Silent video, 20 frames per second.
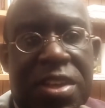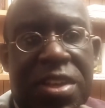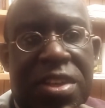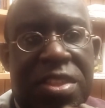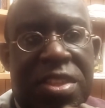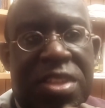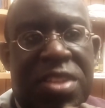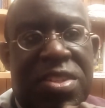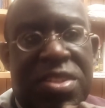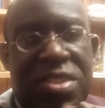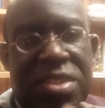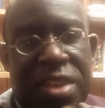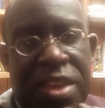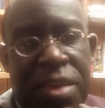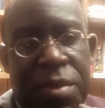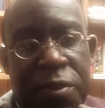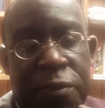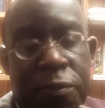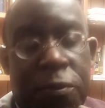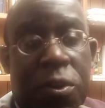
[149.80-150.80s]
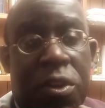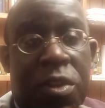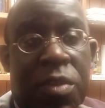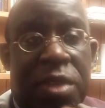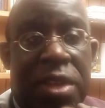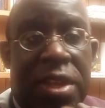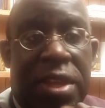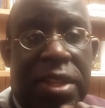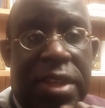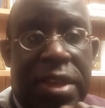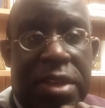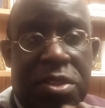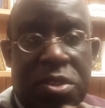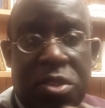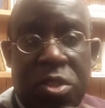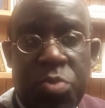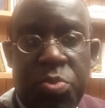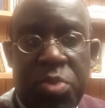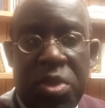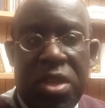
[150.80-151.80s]
This is Damon Fordham, and I'd like to
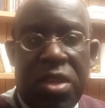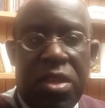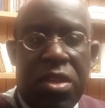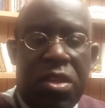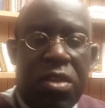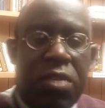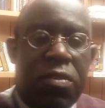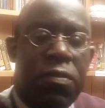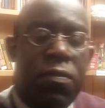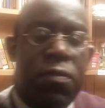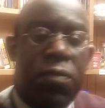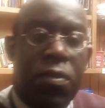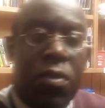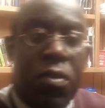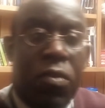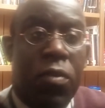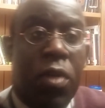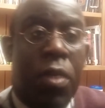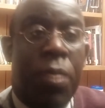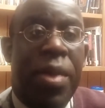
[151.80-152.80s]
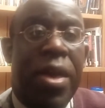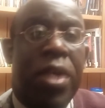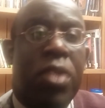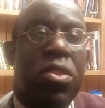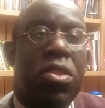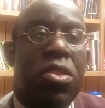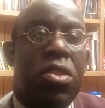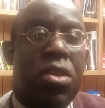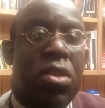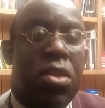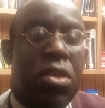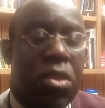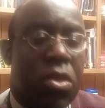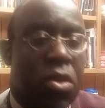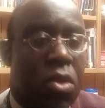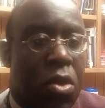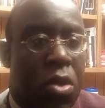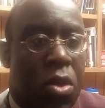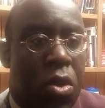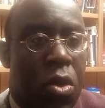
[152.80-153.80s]
speak about the
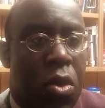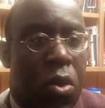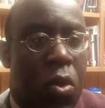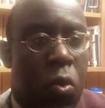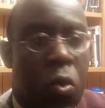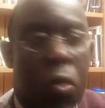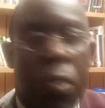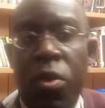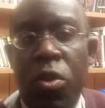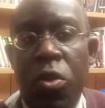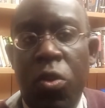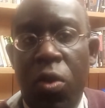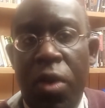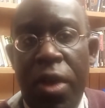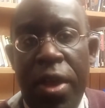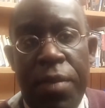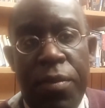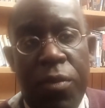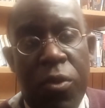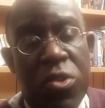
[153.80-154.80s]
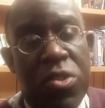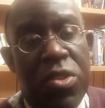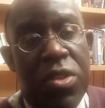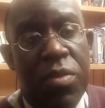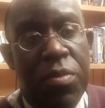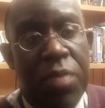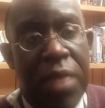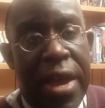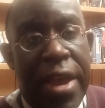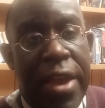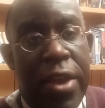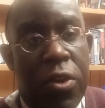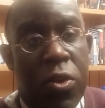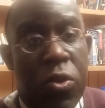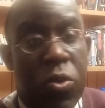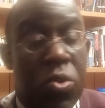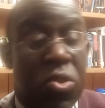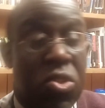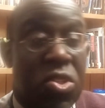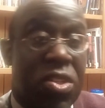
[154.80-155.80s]
woman who I most admire,
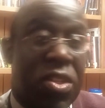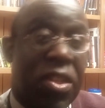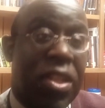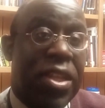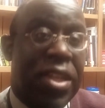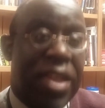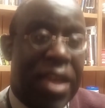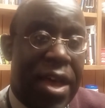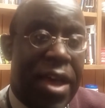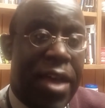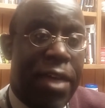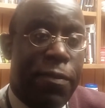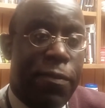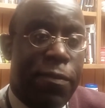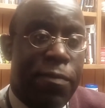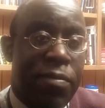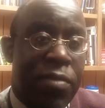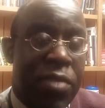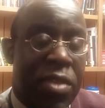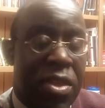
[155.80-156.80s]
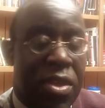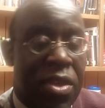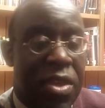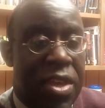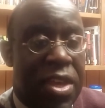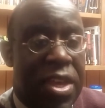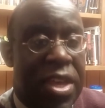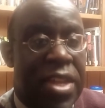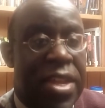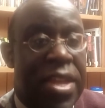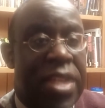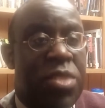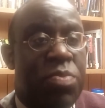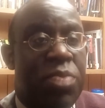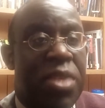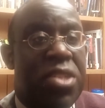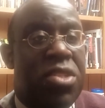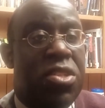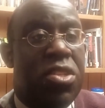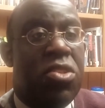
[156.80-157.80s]
who is still alive, and that's
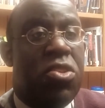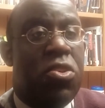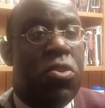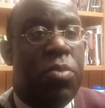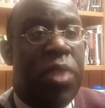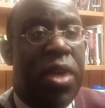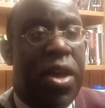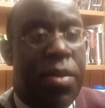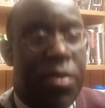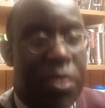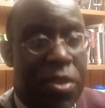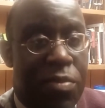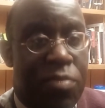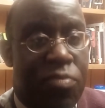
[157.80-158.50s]
my sister, Bobby.